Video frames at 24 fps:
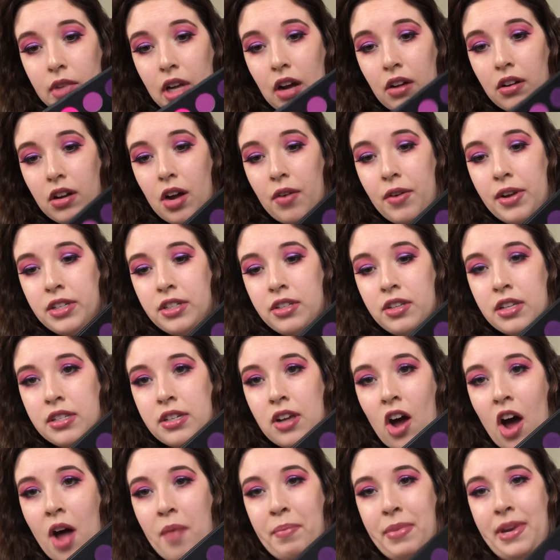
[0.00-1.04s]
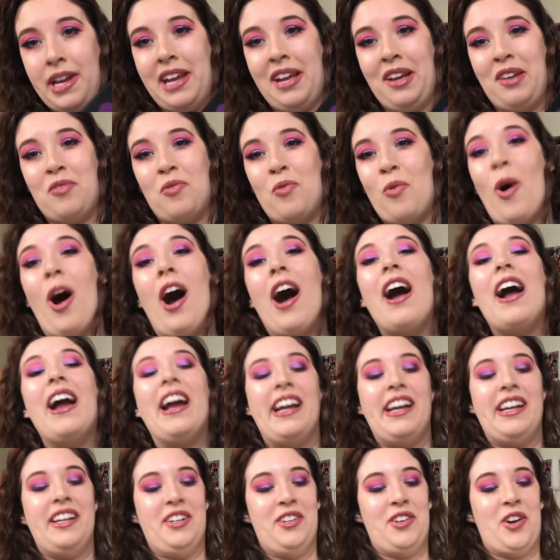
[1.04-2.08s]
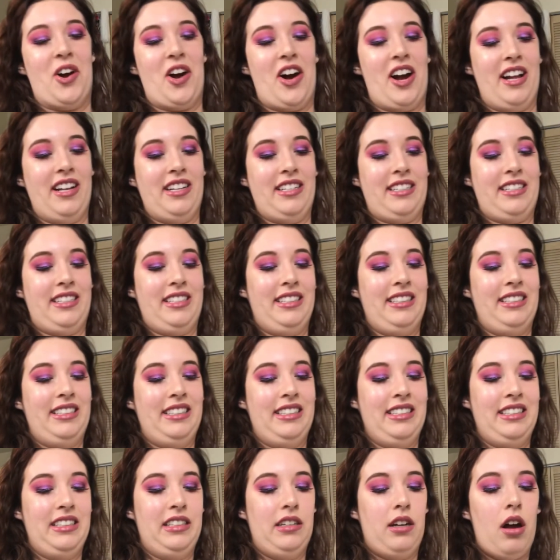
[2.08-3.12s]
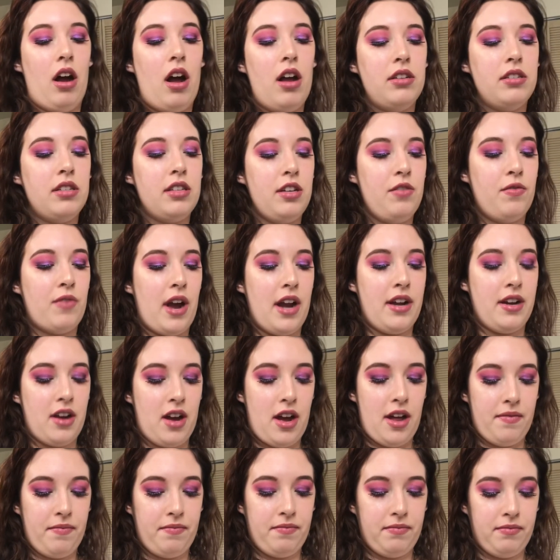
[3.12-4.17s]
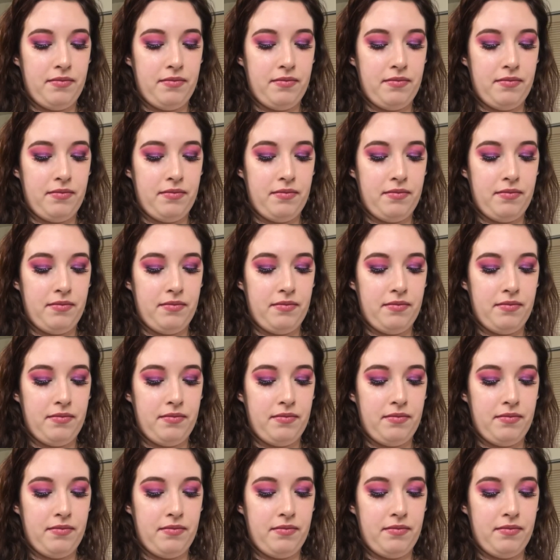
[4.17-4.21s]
I'll go into this hot pink. Why not? Honestly, why not?